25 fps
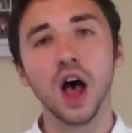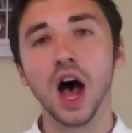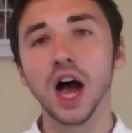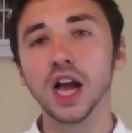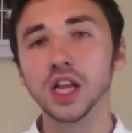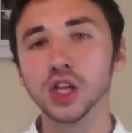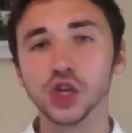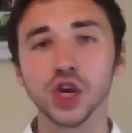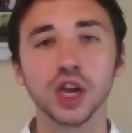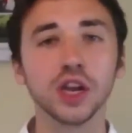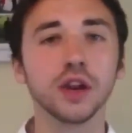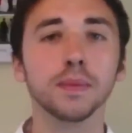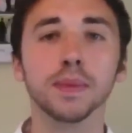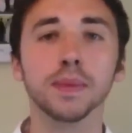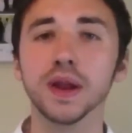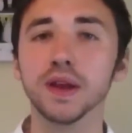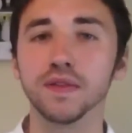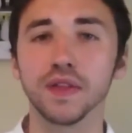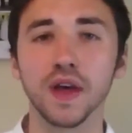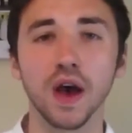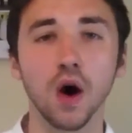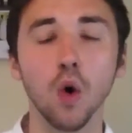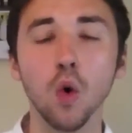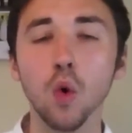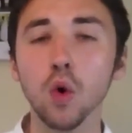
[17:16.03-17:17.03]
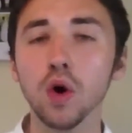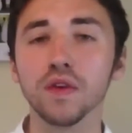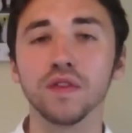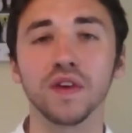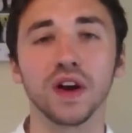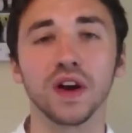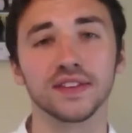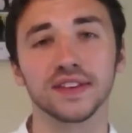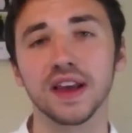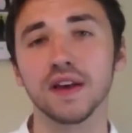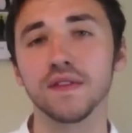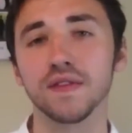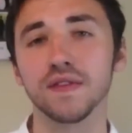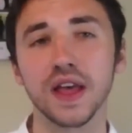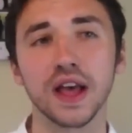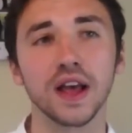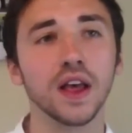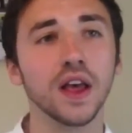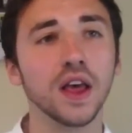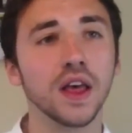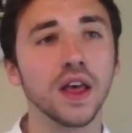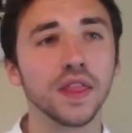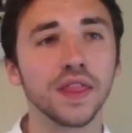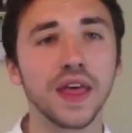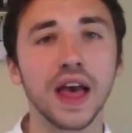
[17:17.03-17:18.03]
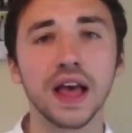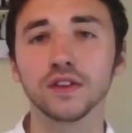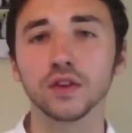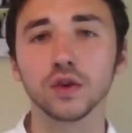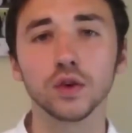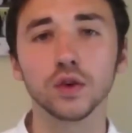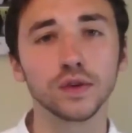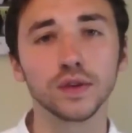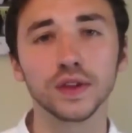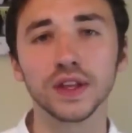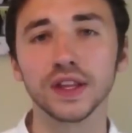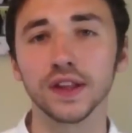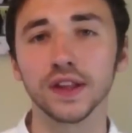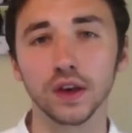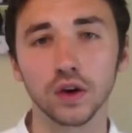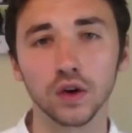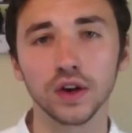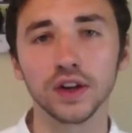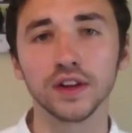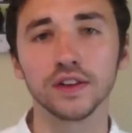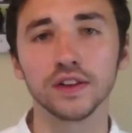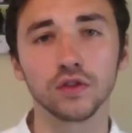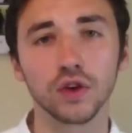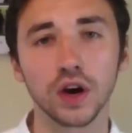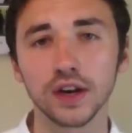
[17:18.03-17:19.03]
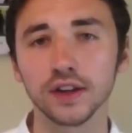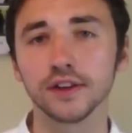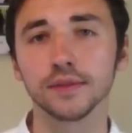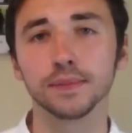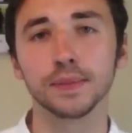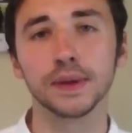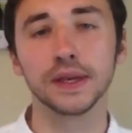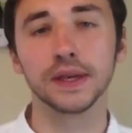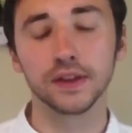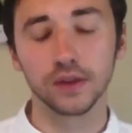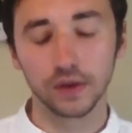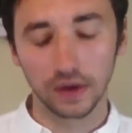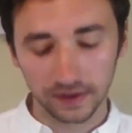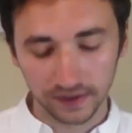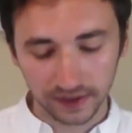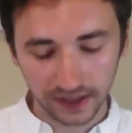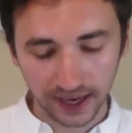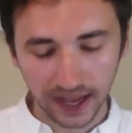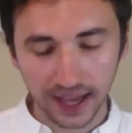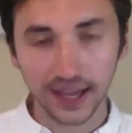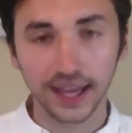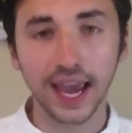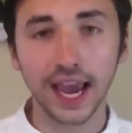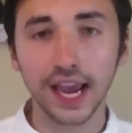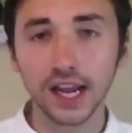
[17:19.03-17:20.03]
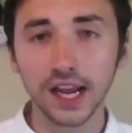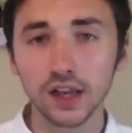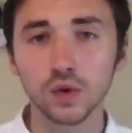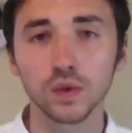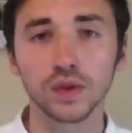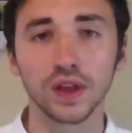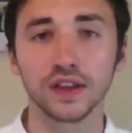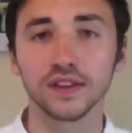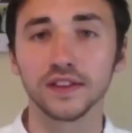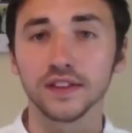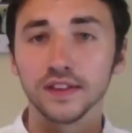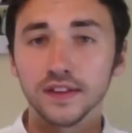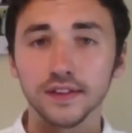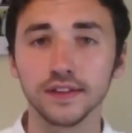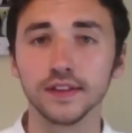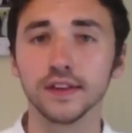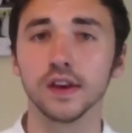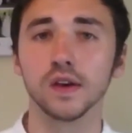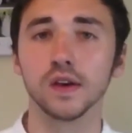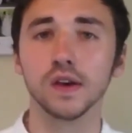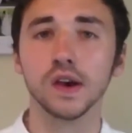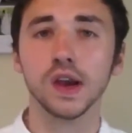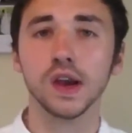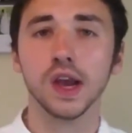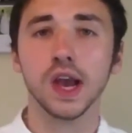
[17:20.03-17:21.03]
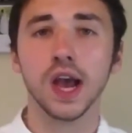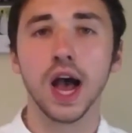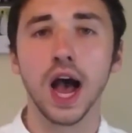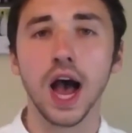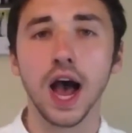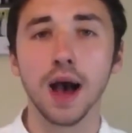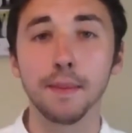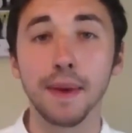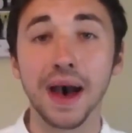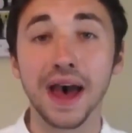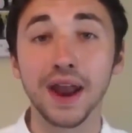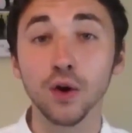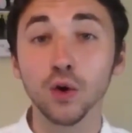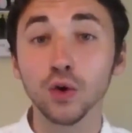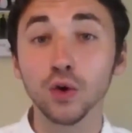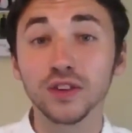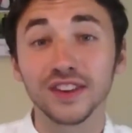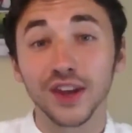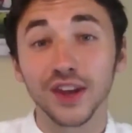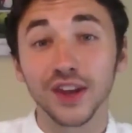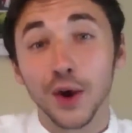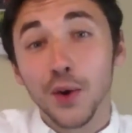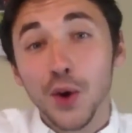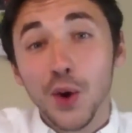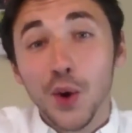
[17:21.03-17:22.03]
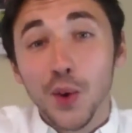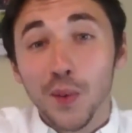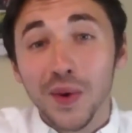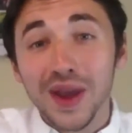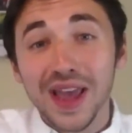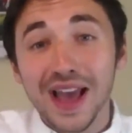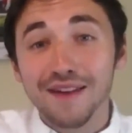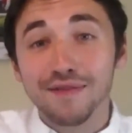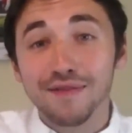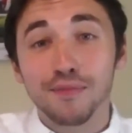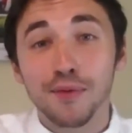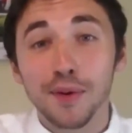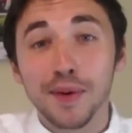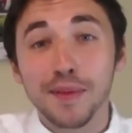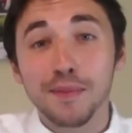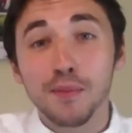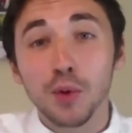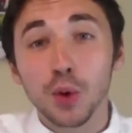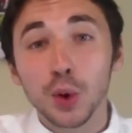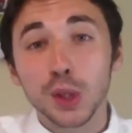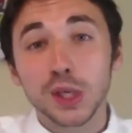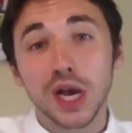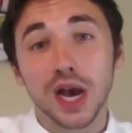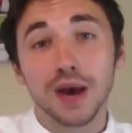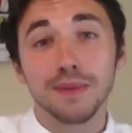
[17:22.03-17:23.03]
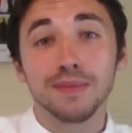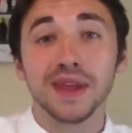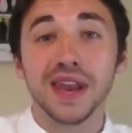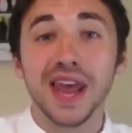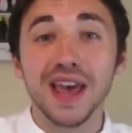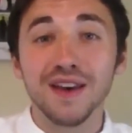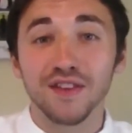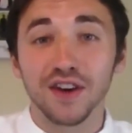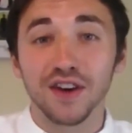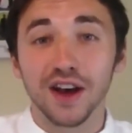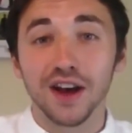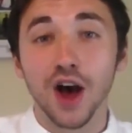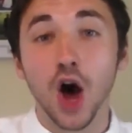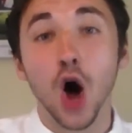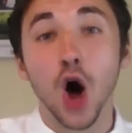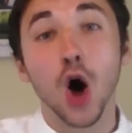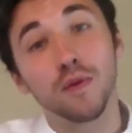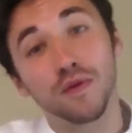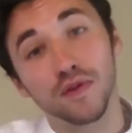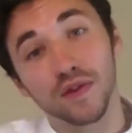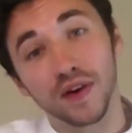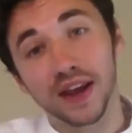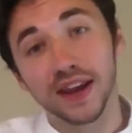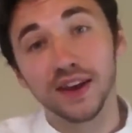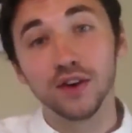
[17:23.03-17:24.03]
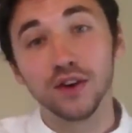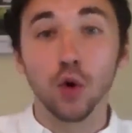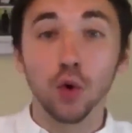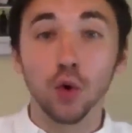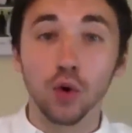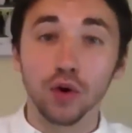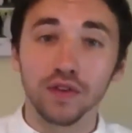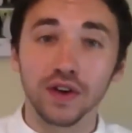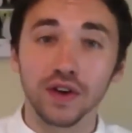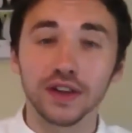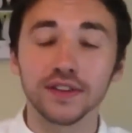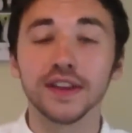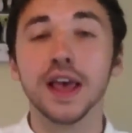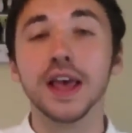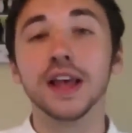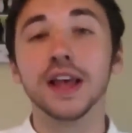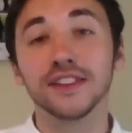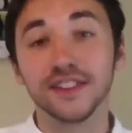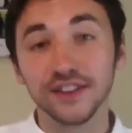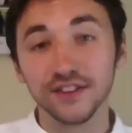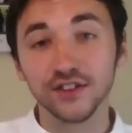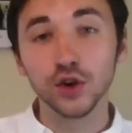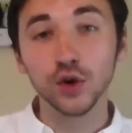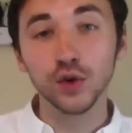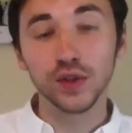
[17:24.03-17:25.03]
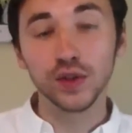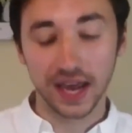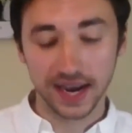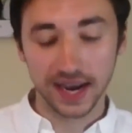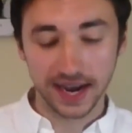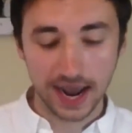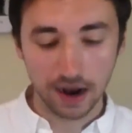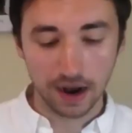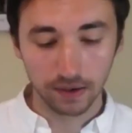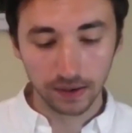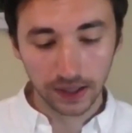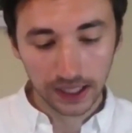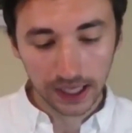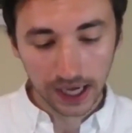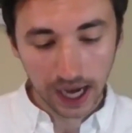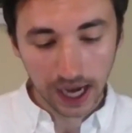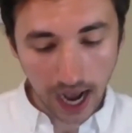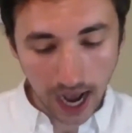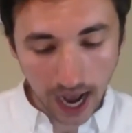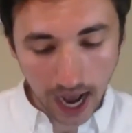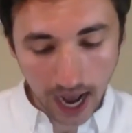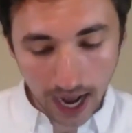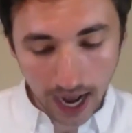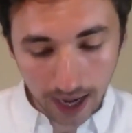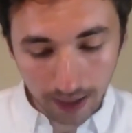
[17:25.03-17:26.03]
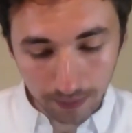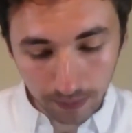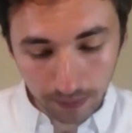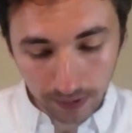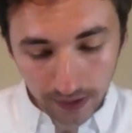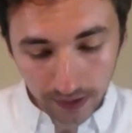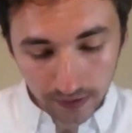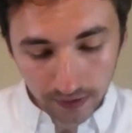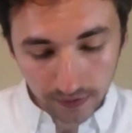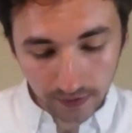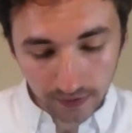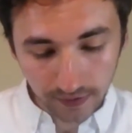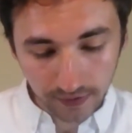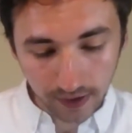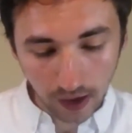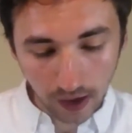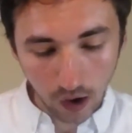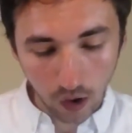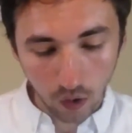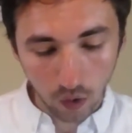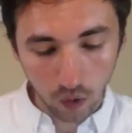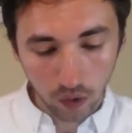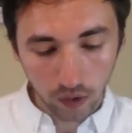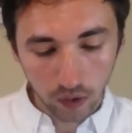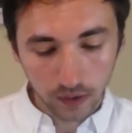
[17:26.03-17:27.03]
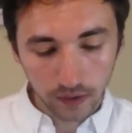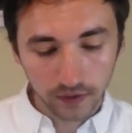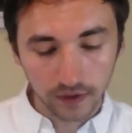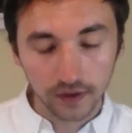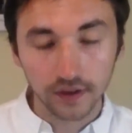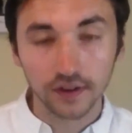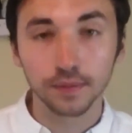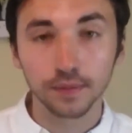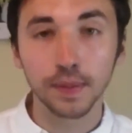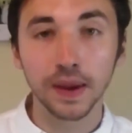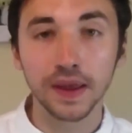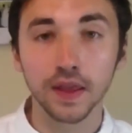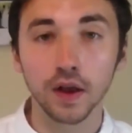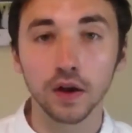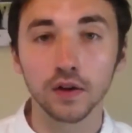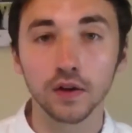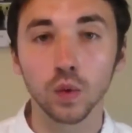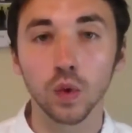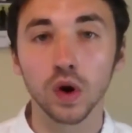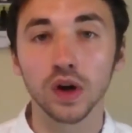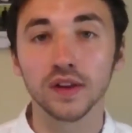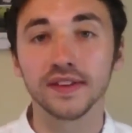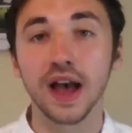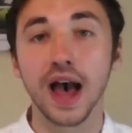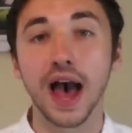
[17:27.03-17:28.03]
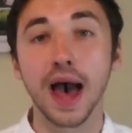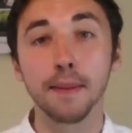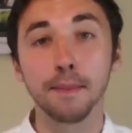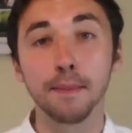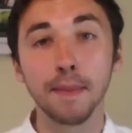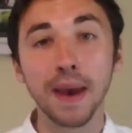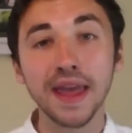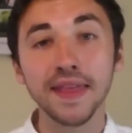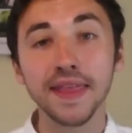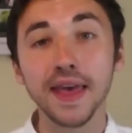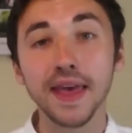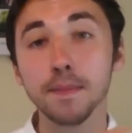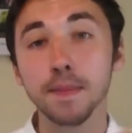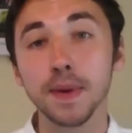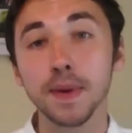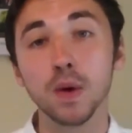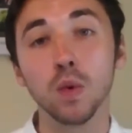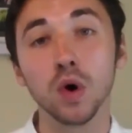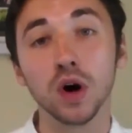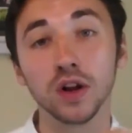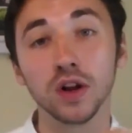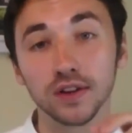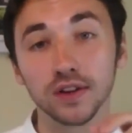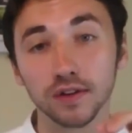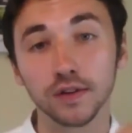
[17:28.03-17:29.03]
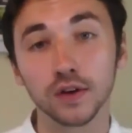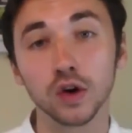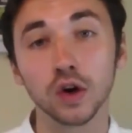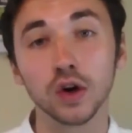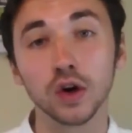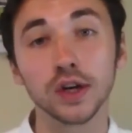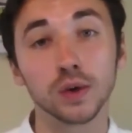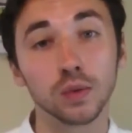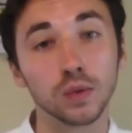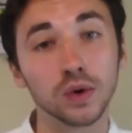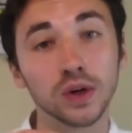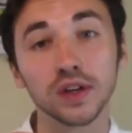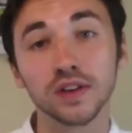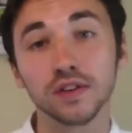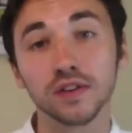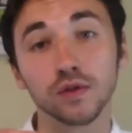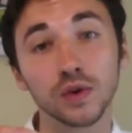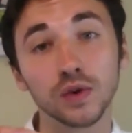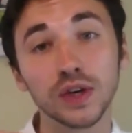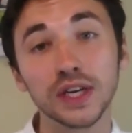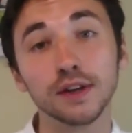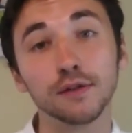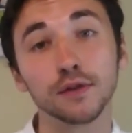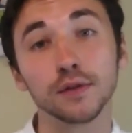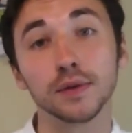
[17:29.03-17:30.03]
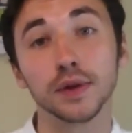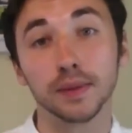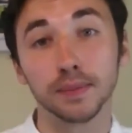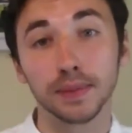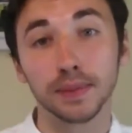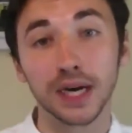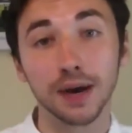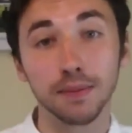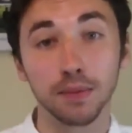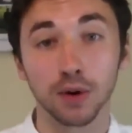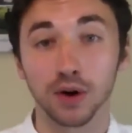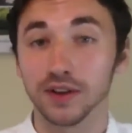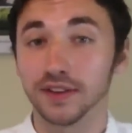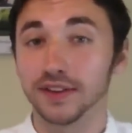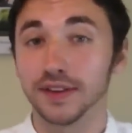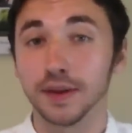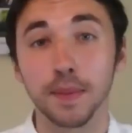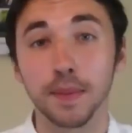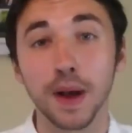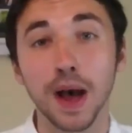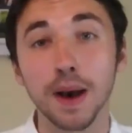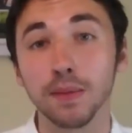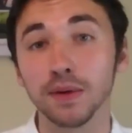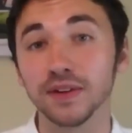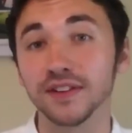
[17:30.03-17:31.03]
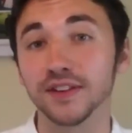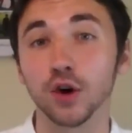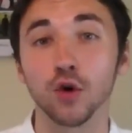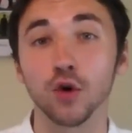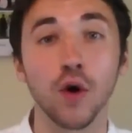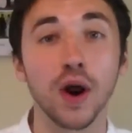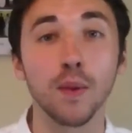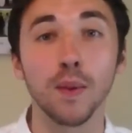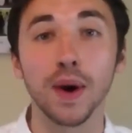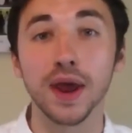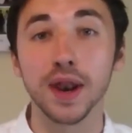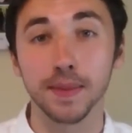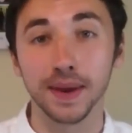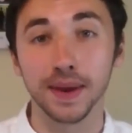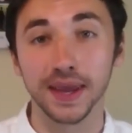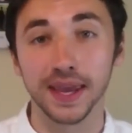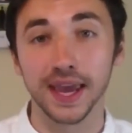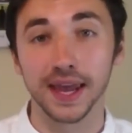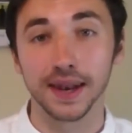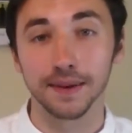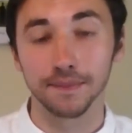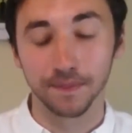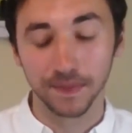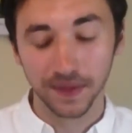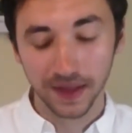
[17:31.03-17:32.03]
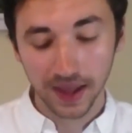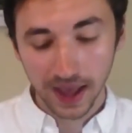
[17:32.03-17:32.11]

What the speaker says: I genuinely believe that all of us have that sort of thing that God is trying to speak to us and engage with us to do. And also, we have probably more time than ever, hopefully, not all of us, to do that now. So speak those words out. And may they be words of God and words really from the Bible, because the Bible is a great way to begin.